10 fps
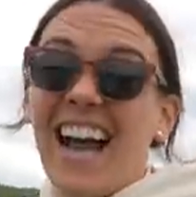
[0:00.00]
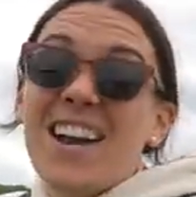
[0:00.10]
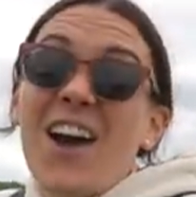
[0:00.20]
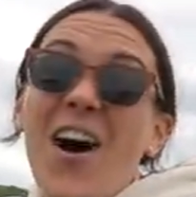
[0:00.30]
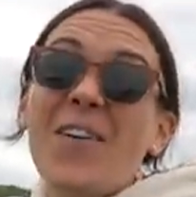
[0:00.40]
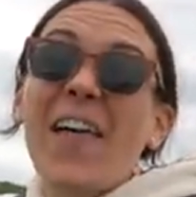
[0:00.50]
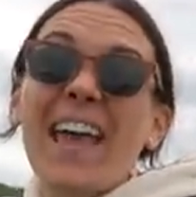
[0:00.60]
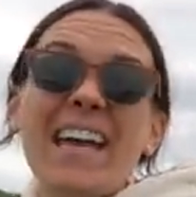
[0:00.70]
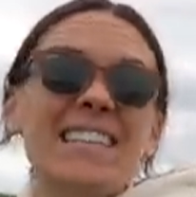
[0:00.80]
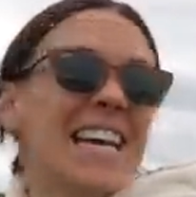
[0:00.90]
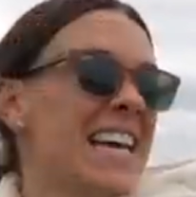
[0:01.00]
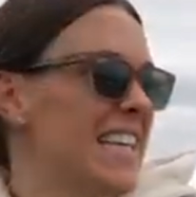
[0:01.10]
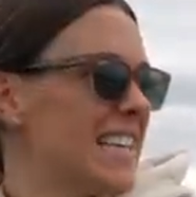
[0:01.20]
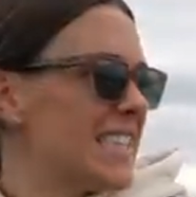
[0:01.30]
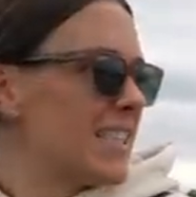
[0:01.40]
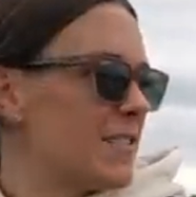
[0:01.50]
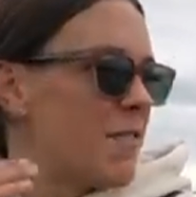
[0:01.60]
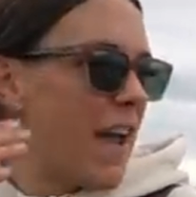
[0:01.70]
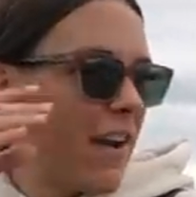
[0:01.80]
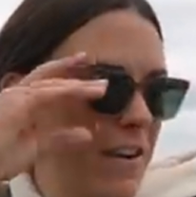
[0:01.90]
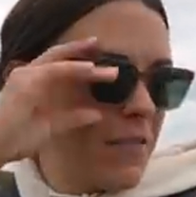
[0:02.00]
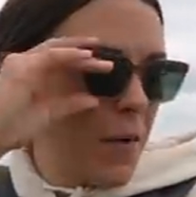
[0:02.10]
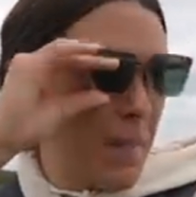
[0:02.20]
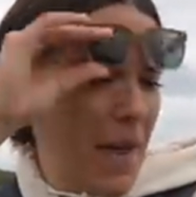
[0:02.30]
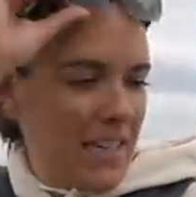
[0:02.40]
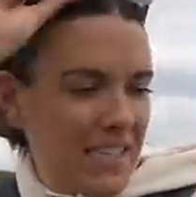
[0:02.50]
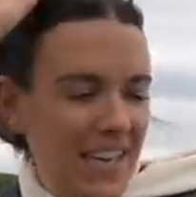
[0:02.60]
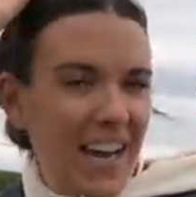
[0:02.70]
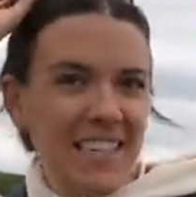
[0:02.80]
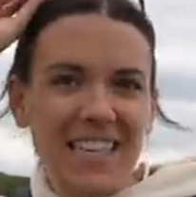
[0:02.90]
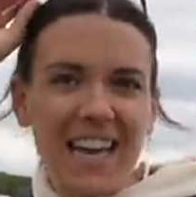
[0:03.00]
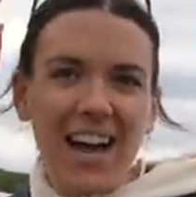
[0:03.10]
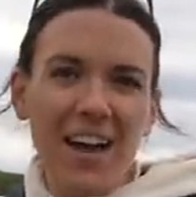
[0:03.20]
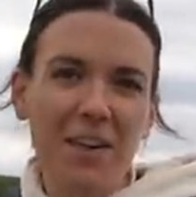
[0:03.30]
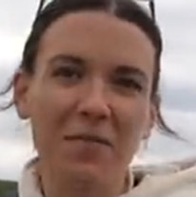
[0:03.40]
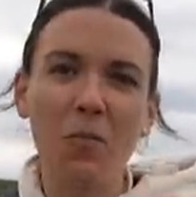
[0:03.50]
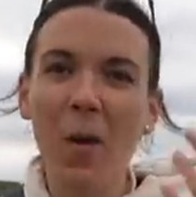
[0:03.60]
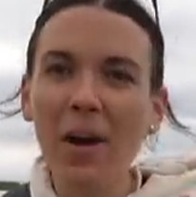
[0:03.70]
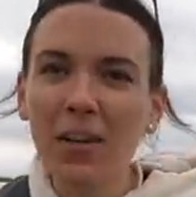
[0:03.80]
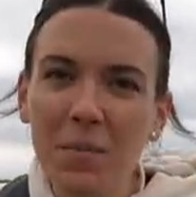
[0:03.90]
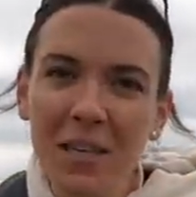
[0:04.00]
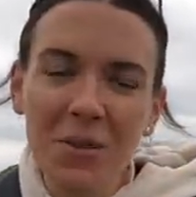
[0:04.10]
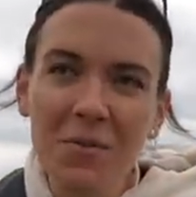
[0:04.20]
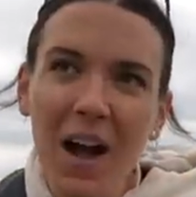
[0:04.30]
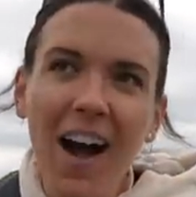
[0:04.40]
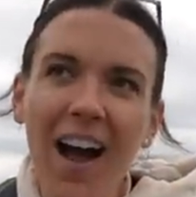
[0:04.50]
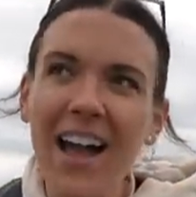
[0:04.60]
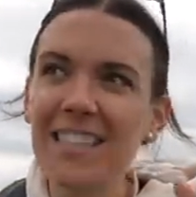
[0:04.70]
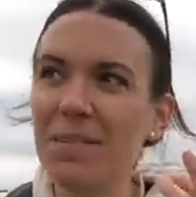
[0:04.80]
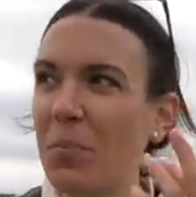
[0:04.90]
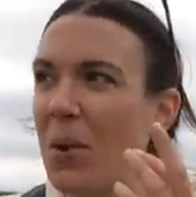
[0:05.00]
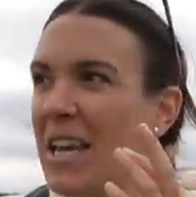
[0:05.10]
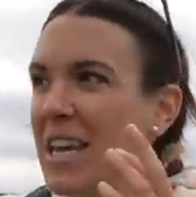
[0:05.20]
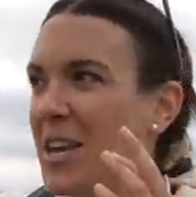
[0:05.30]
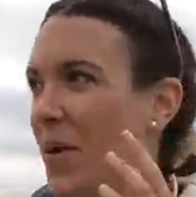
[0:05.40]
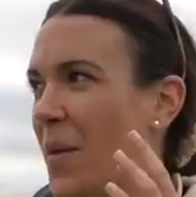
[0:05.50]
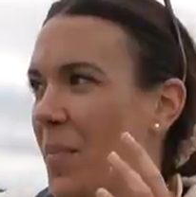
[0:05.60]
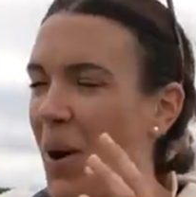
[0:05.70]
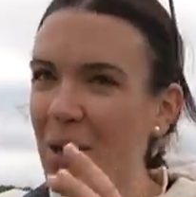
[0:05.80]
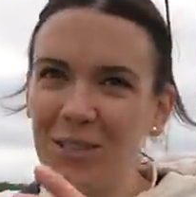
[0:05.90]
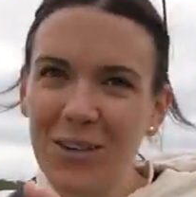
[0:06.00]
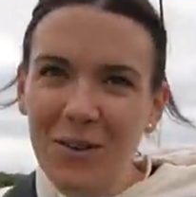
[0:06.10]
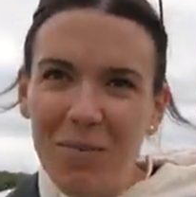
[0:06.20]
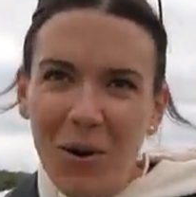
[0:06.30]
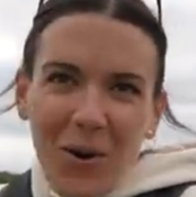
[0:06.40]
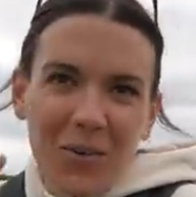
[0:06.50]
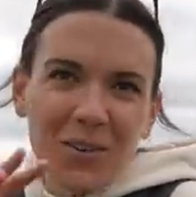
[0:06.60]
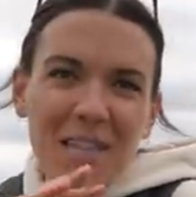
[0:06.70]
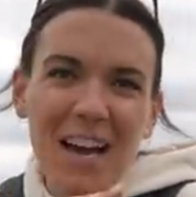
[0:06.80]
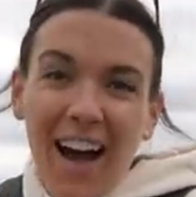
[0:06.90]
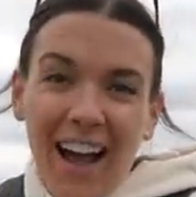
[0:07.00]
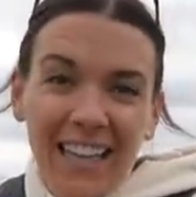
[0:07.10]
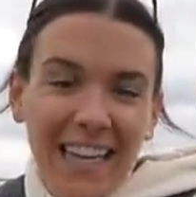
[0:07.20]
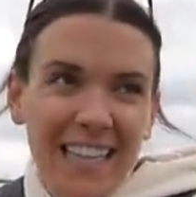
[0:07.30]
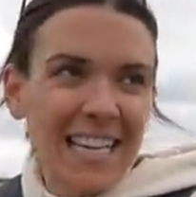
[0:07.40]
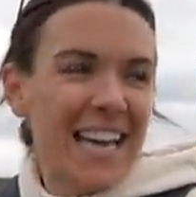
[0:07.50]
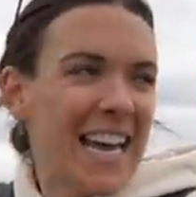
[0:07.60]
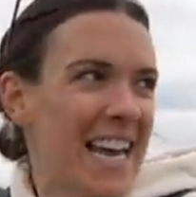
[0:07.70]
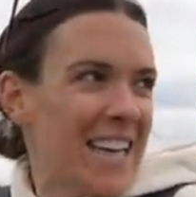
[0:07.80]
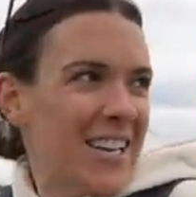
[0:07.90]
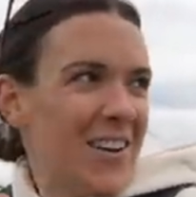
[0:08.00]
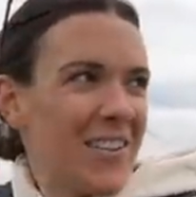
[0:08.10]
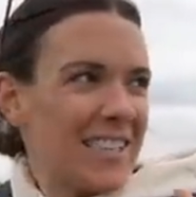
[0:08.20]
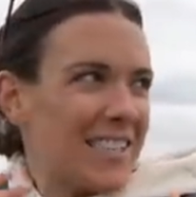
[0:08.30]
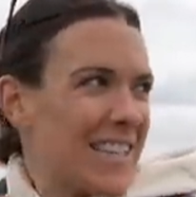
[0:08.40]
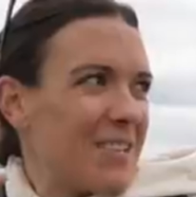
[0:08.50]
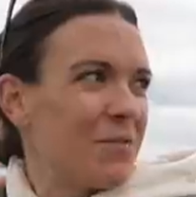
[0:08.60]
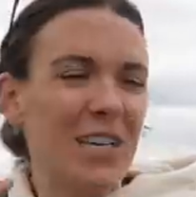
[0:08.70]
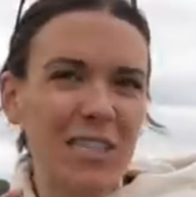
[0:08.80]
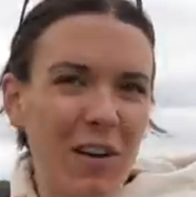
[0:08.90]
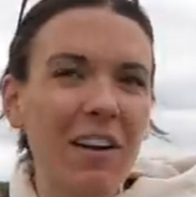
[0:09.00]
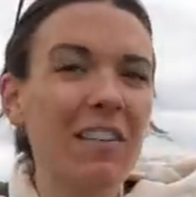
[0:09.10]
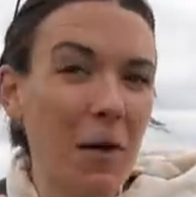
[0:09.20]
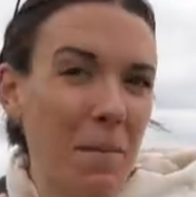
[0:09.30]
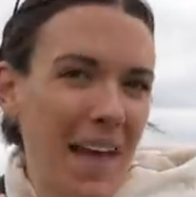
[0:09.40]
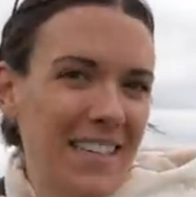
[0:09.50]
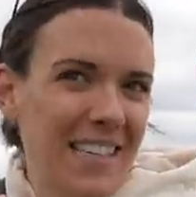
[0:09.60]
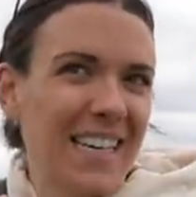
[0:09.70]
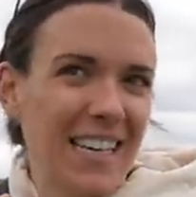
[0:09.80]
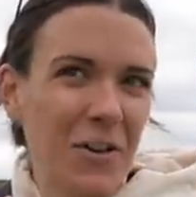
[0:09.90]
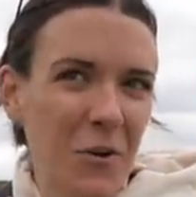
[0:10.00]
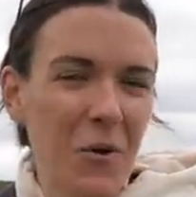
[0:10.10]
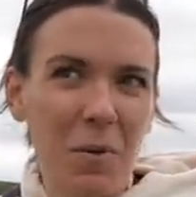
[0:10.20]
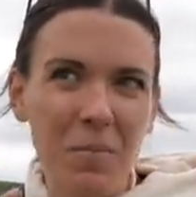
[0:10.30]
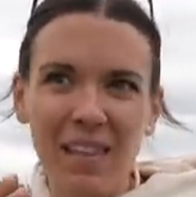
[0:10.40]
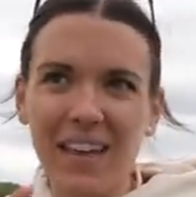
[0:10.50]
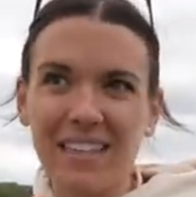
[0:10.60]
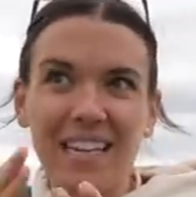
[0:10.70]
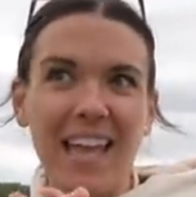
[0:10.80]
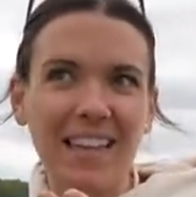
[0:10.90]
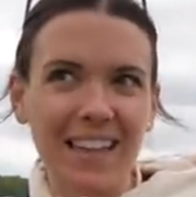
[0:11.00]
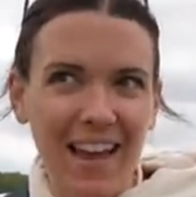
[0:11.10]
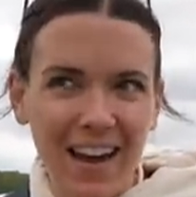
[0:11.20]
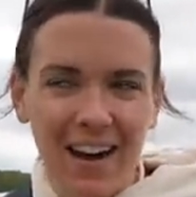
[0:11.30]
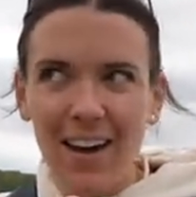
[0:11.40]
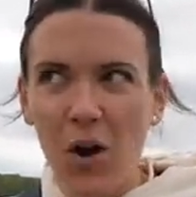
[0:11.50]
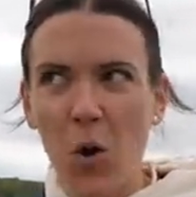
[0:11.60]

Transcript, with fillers: I know, like it's this very romantic idea of welcoming you guys and bringing you on the pontoon boat over to the island. You know, that feels very romantic and cool, but like to get there?